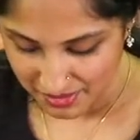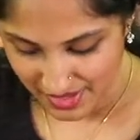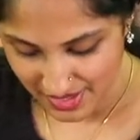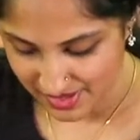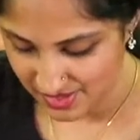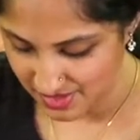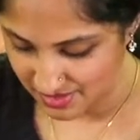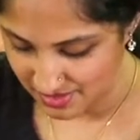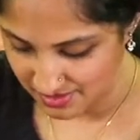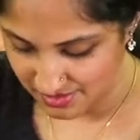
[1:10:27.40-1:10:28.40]
but it
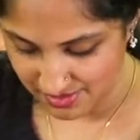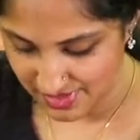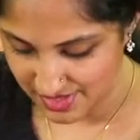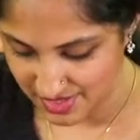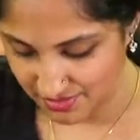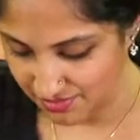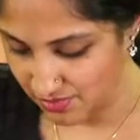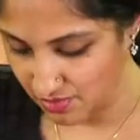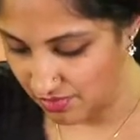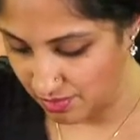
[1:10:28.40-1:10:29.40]
just
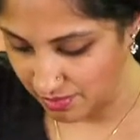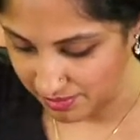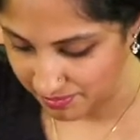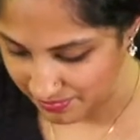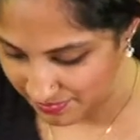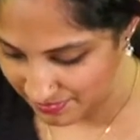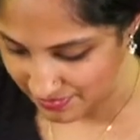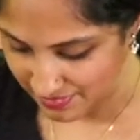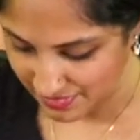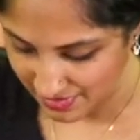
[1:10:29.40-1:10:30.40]
flew over me.
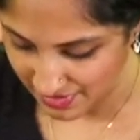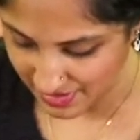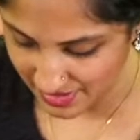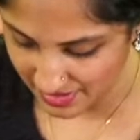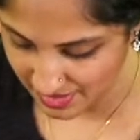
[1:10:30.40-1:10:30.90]
Did